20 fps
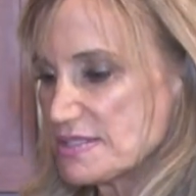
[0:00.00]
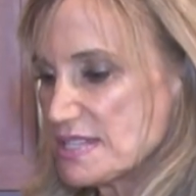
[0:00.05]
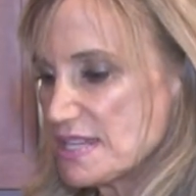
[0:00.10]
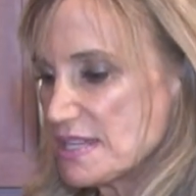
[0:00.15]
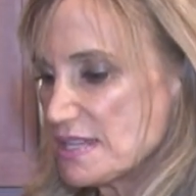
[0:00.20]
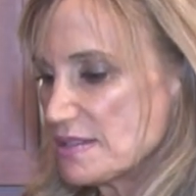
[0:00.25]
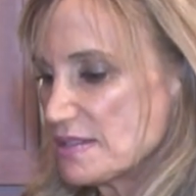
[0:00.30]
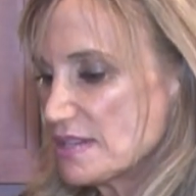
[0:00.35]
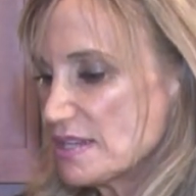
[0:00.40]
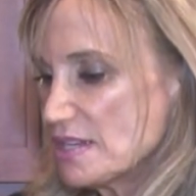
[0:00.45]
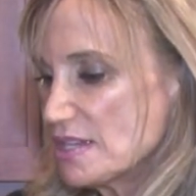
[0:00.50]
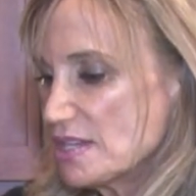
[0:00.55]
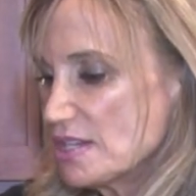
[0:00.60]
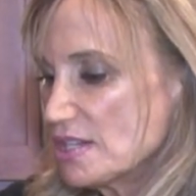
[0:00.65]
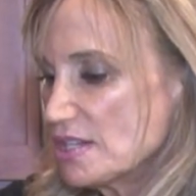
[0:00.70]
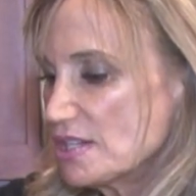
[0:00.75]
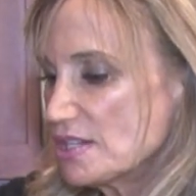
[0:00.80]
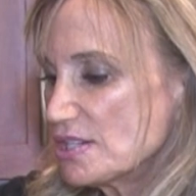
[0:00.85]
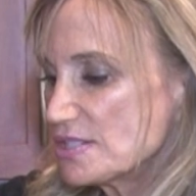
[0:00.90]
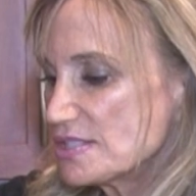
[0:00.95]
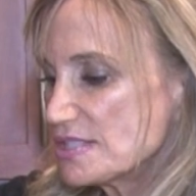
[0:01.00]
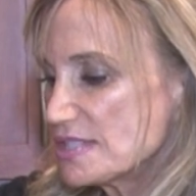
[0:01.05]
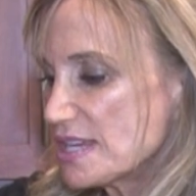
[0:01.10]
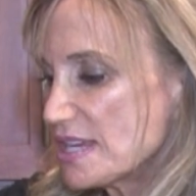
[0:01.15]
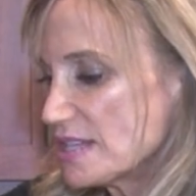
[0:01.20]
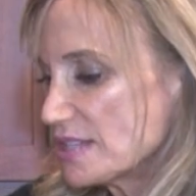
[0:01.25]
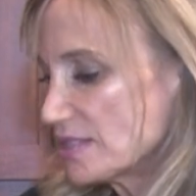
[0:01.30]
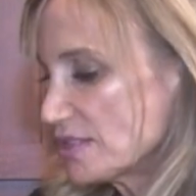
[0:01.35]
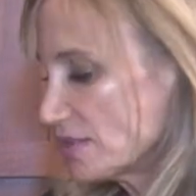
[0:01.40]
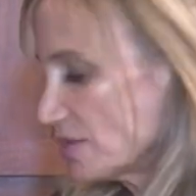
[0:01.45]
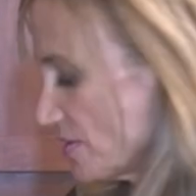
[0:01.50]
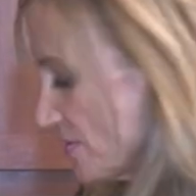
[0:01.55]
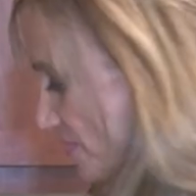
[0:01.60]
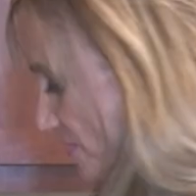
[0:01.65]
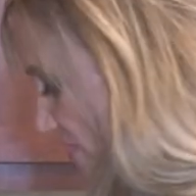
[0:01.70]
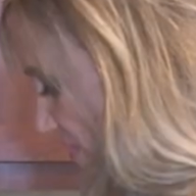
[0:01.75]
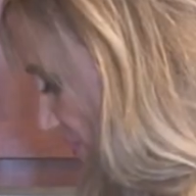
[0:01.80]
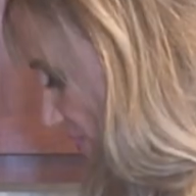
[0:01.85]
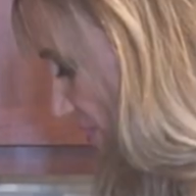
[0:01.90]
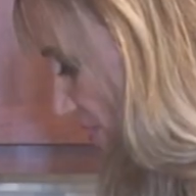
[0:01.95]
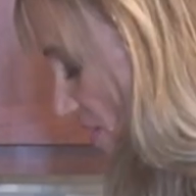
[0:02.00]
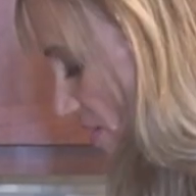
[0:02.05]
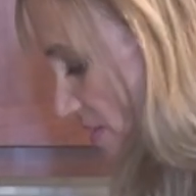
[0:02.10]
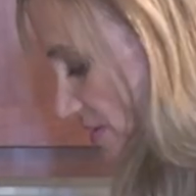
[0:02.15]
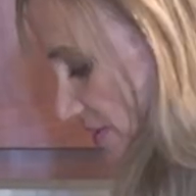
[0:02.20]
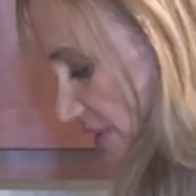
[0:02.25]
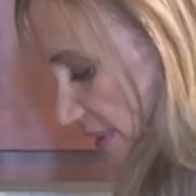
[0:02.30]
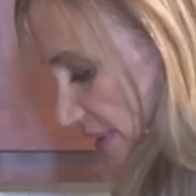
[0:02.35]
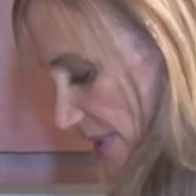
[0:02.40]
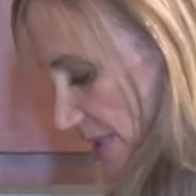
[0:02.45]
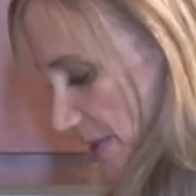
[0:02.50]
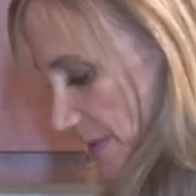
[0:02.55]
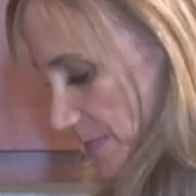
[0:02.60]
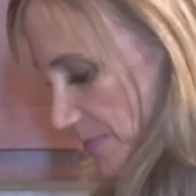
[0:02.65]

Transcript: 10 cloves of garlic.